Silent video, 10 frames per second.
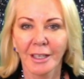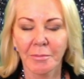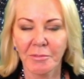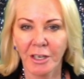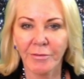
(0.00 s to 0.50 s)

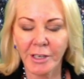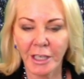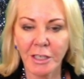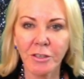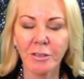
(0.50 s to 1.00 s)
I'm Jennifer
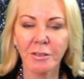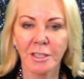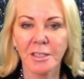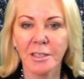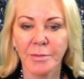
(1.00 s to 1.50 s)
Angel.
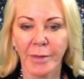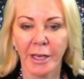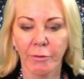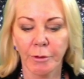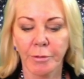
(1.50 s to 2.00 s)
This is
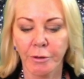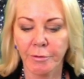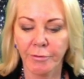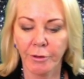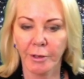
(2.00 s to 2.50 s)
my
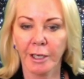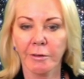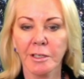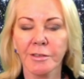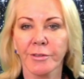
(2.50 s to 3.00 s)
report for you,
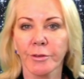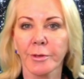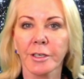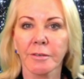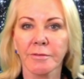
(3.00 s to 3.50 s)
Aries, for the
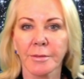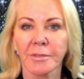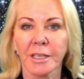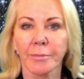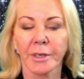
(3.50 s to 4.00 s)
week of
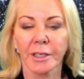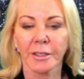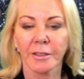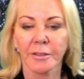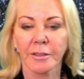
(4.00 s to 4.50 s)

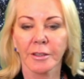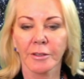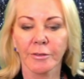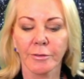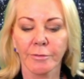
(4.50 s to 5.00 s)
September
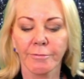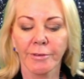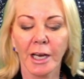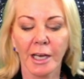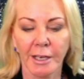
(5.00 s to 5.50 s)

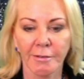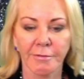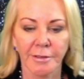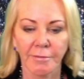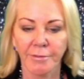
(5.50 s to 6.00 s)

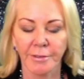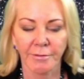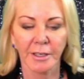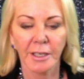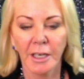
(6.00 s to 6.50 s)
05, the
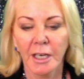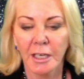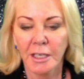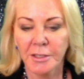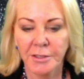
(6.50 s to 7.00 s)

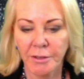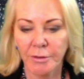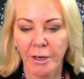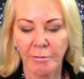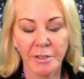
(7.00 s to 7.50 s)
5th.
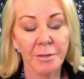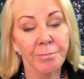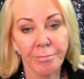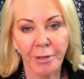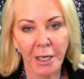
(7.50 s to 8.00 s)
So it was a
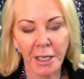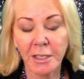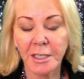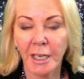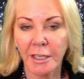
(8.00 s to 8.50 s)
pretty
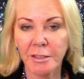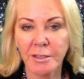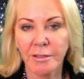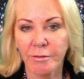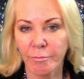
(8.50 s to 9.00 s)

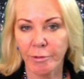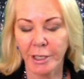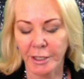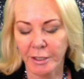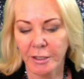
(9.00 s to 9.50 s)
intense
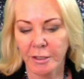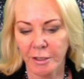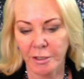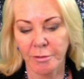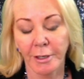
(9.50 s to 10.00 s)
week
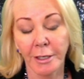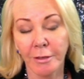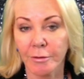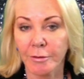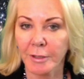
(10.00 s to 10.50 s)
this
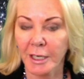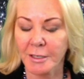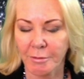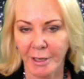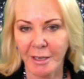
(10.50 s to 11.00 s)
week, or
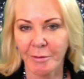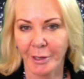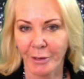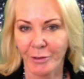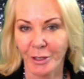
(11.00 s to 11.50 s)
last week,
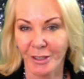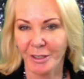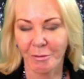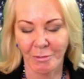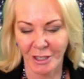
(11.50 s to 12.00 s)
whenever
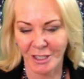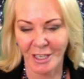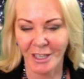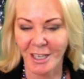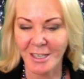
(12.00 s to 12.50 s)
you're
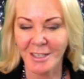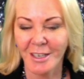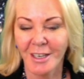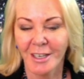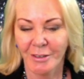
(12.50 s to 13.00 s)
watching this,
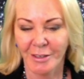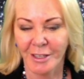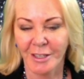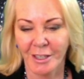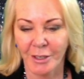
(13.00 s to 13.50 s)

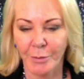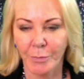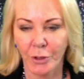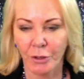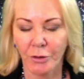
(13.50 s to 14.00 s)
with
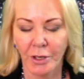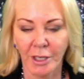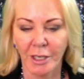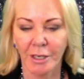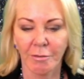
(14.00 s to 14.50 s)

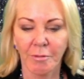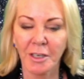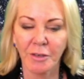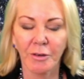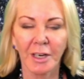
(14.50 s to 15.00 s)
Mercury
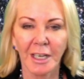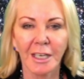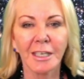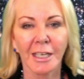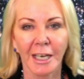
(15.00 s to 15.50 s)

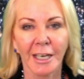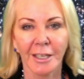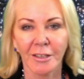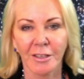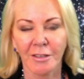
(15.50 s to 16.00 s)
retrograde
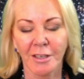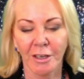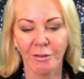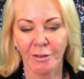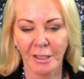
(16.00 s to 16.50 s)
and the
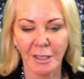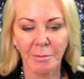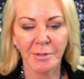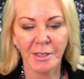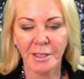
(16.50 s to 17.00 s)
solar
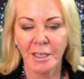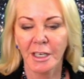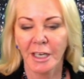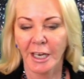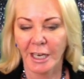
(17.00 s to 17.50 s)
eclipse,
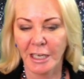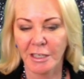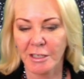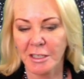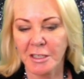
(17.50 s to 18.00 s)

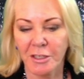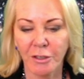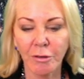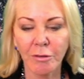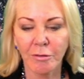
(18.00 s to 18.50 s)
and there's
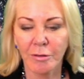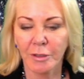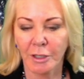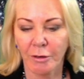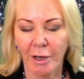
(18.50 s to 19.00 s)

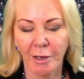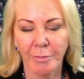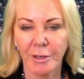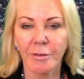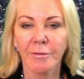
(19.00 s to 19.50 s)
still quite a
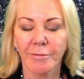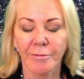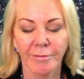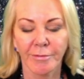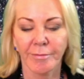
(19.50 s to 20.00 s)
bit of
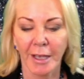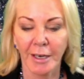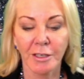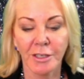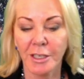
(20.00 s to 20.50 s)

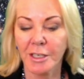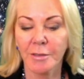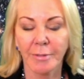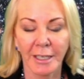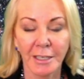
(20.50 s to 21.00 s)
energy
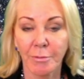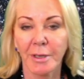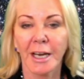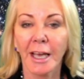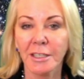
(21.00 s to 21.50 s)

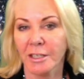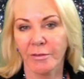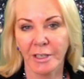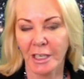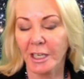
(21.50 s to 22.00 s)
placement
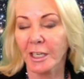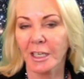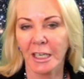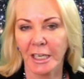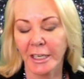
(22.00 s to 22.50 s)

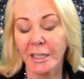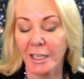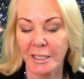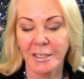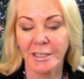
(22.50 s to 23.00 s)
activity in
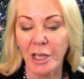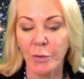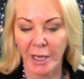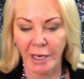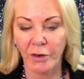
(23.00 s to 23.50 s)
the
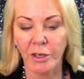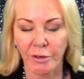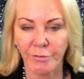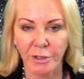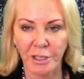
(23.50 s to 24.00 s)
same
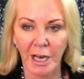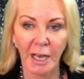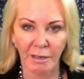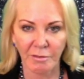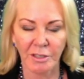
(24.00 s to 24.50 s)
area of your
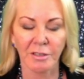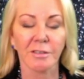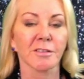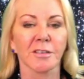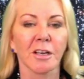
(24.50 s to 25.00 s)
chart, which is
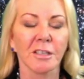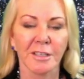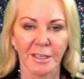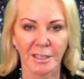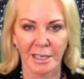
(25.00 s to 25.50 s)
the solar
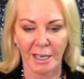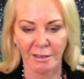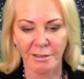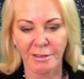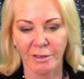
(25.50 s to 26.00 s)
sixth
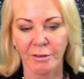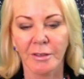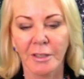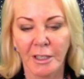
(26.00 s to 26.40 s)
house. So